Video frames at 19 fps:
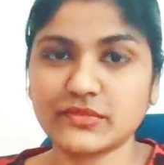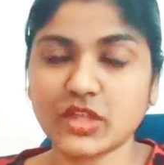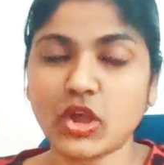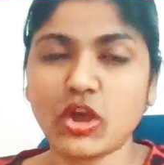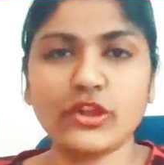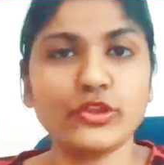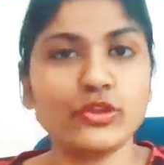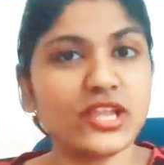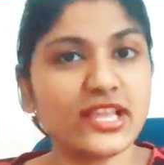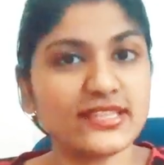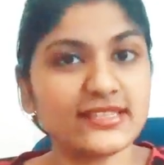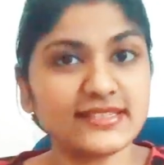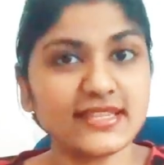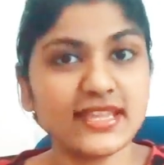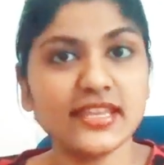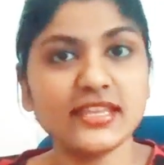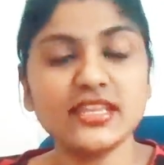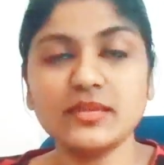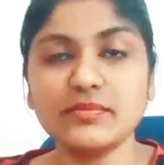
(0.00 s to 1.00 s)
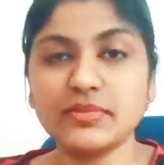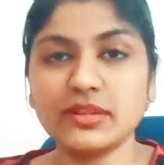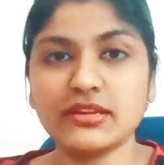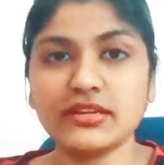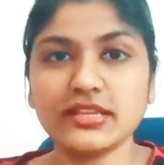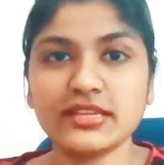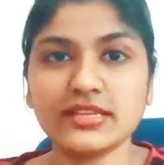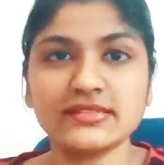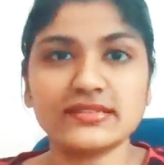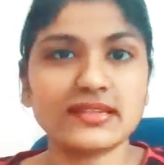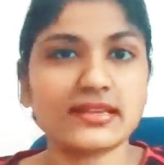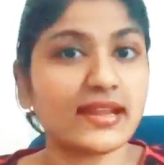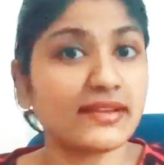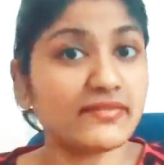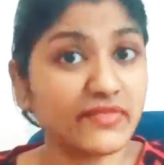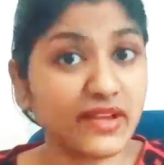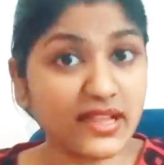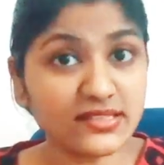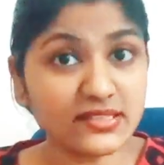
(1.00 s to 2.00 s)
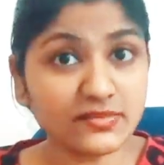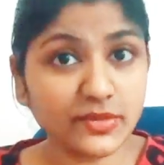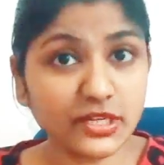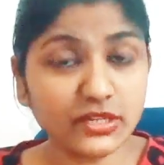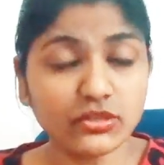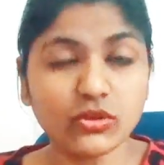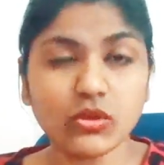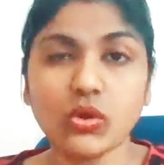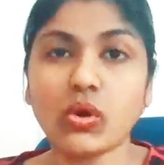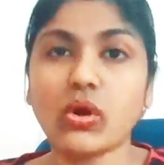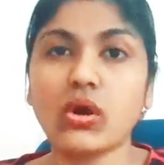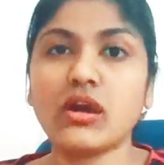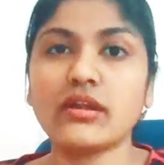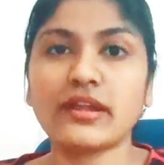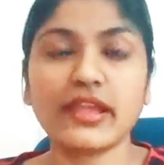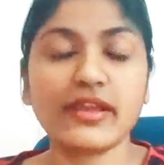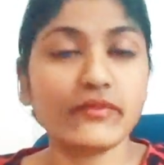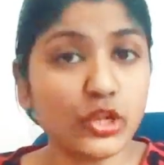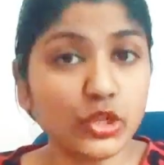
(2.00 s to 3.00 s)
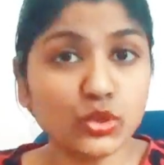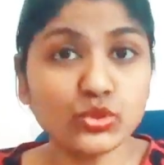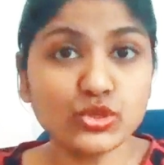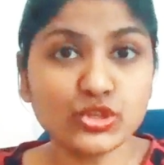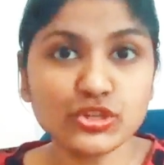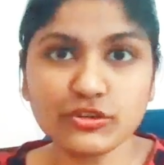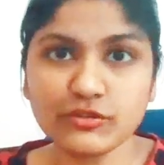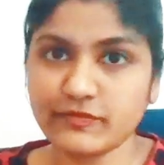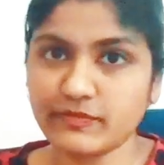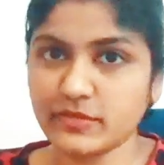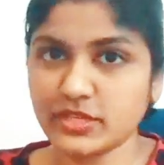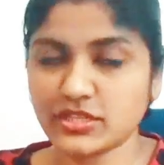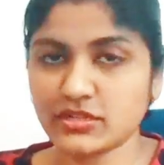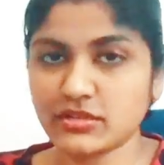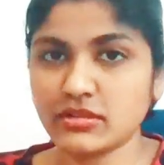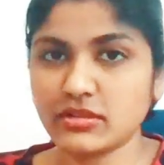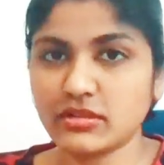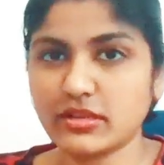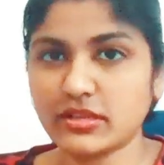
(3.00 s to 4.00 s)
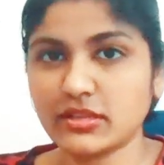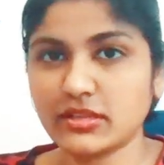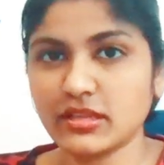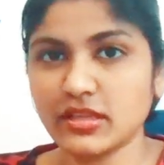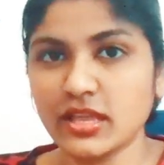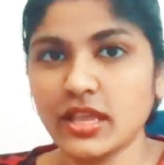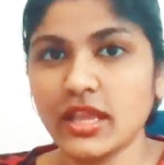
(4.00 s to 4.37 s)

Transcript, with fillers: Or you can say deep learning is an advancement or evolution of machine learning.